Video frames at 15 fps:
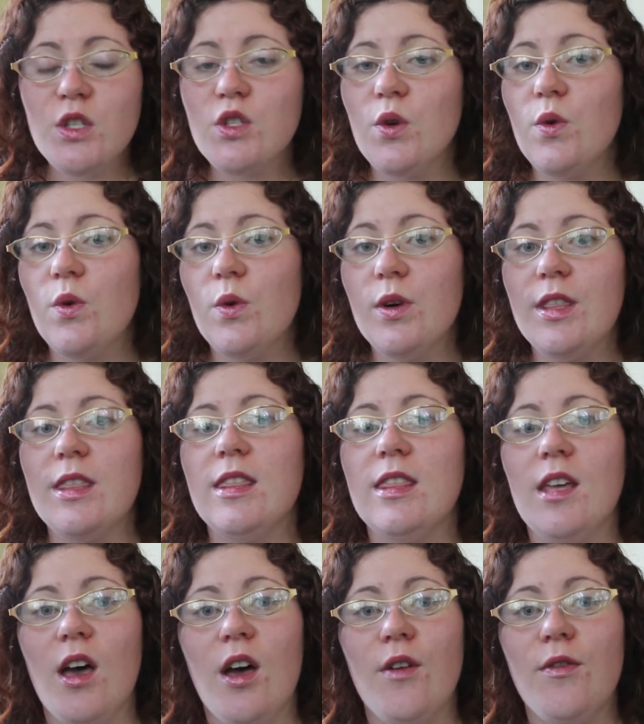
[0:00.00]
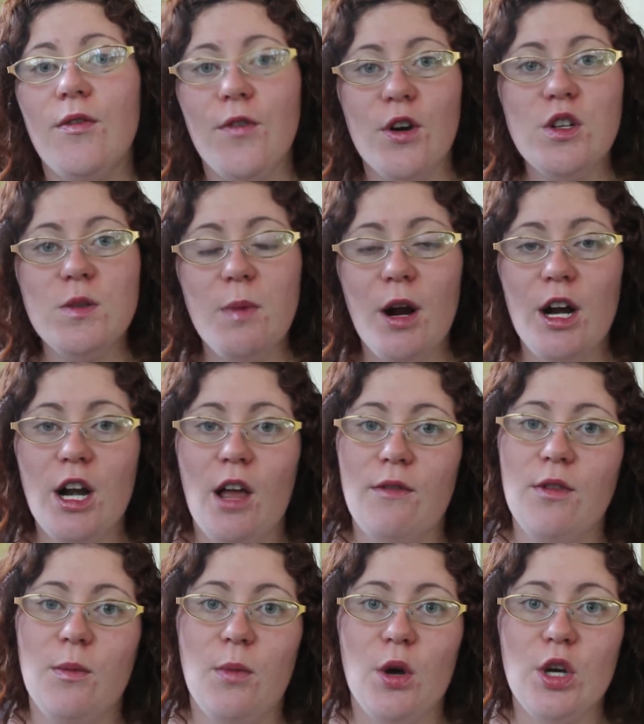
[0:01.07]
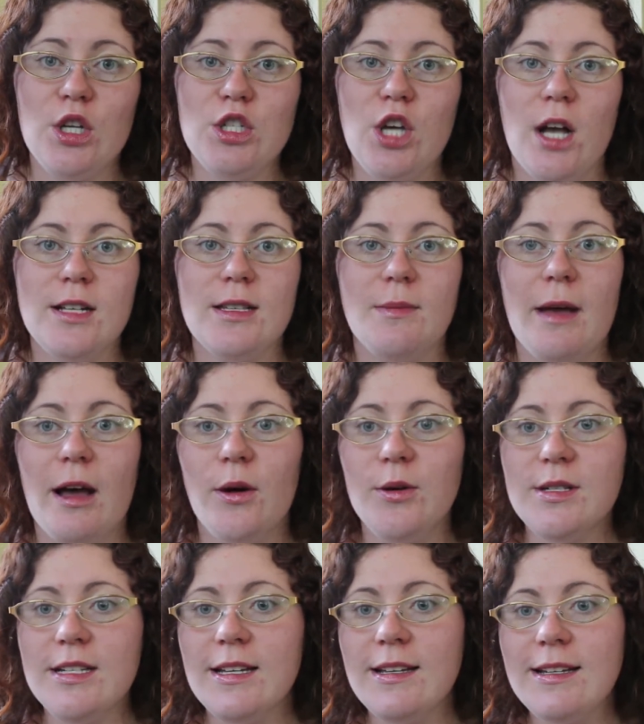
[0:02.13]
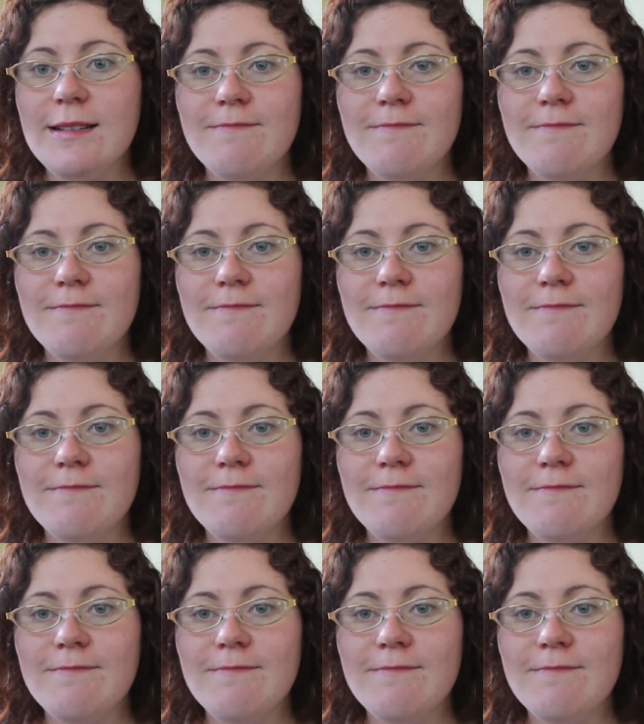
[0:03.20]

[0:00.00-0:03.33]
So the first part of the book talks about